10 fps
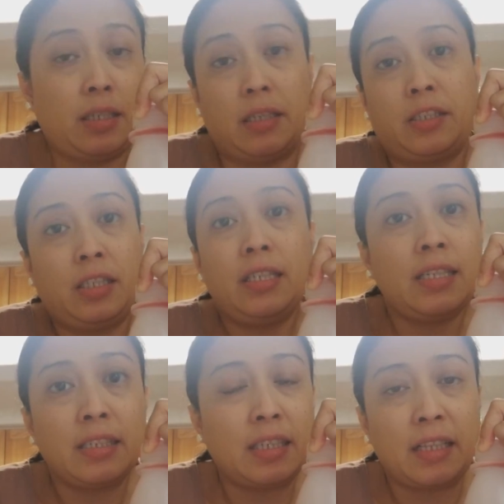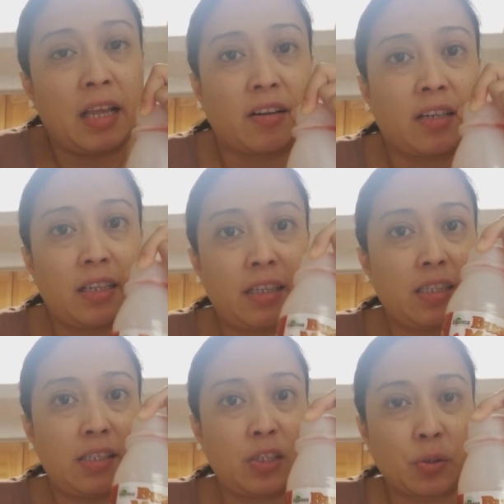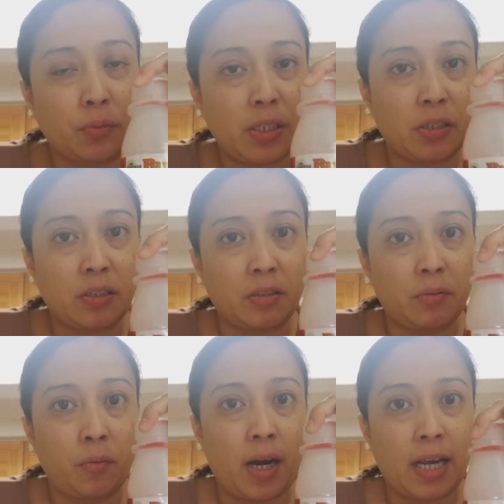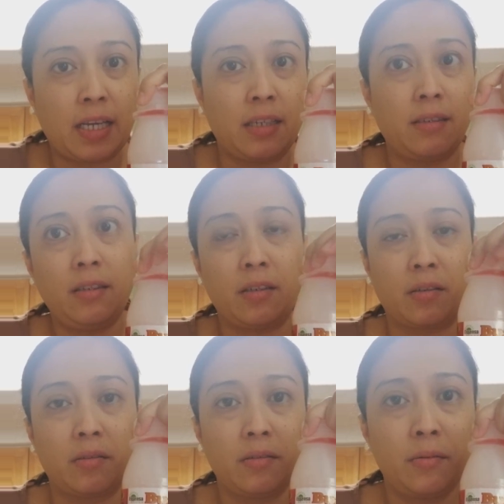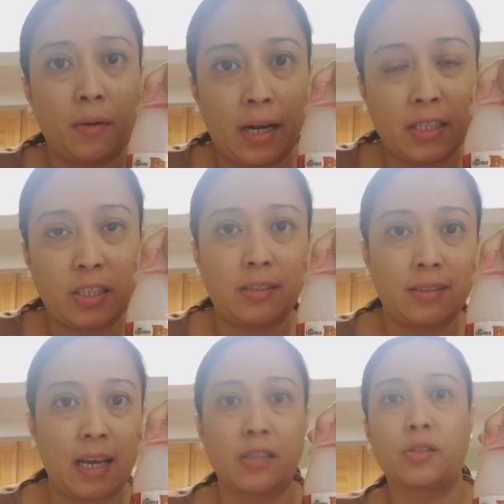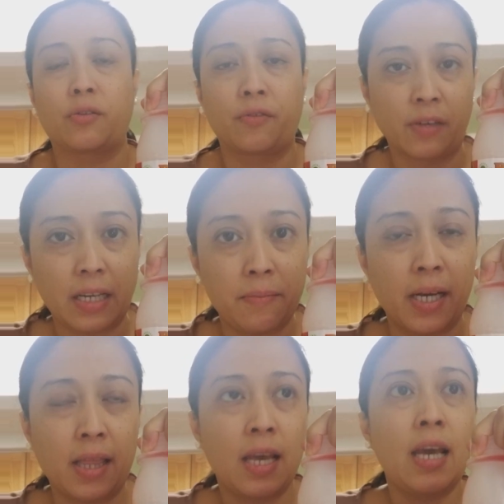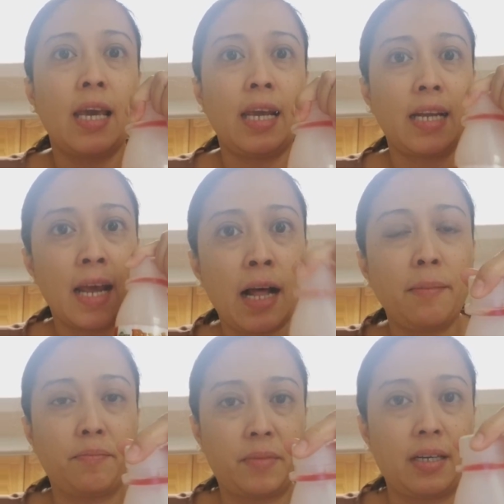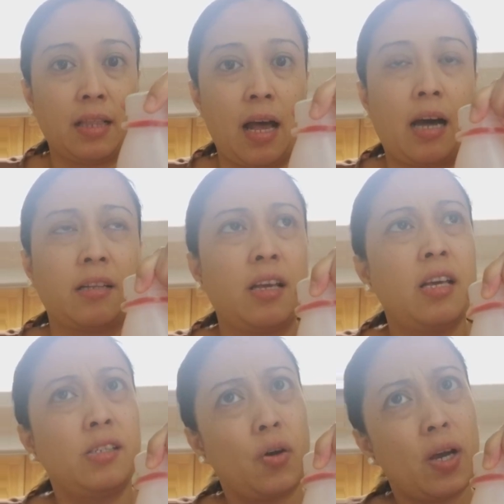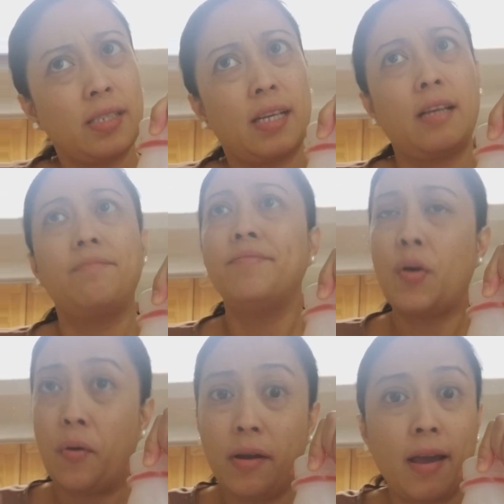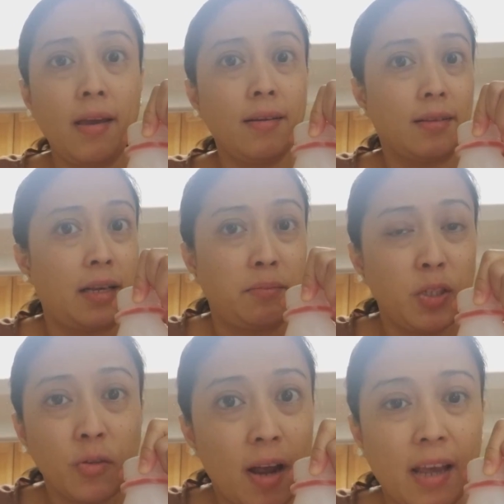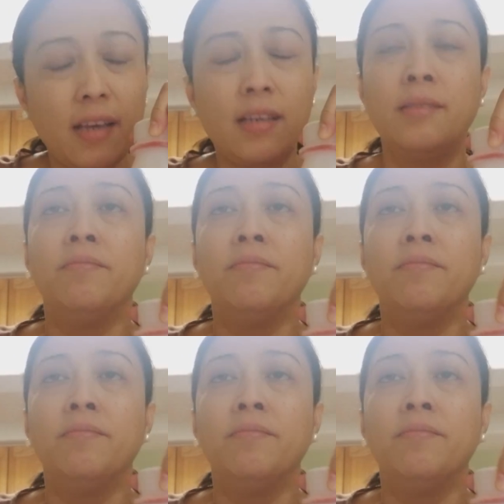She didn't declare that this is the reason why, why she's cancer free, but it helped a lot. So I said, okay, let me try.